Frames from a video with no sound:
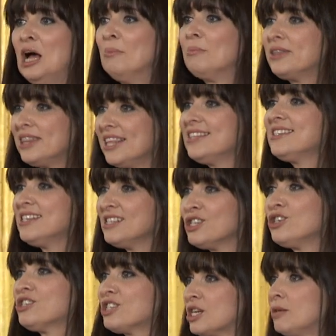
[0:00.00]
But this is
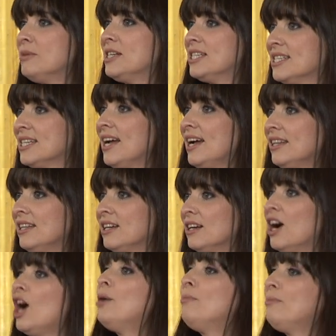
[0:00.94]
us coming
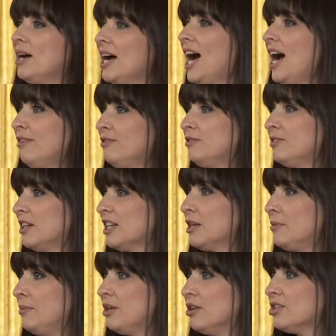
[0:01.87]
together on behalf of our
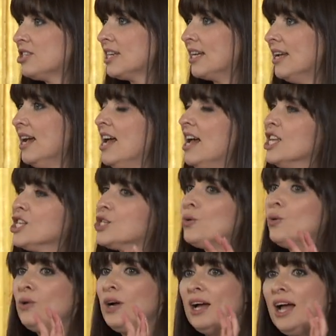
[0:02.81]
community.
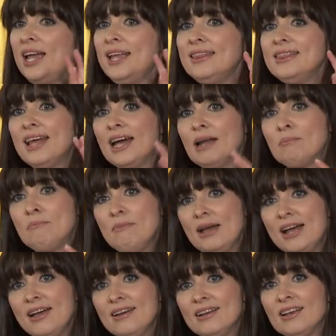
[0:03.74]
So in that
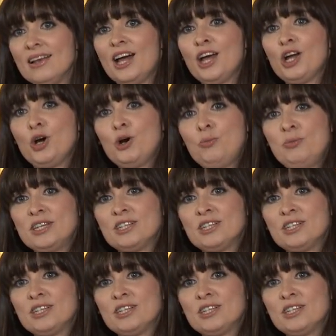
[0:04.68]
mehel, I hope we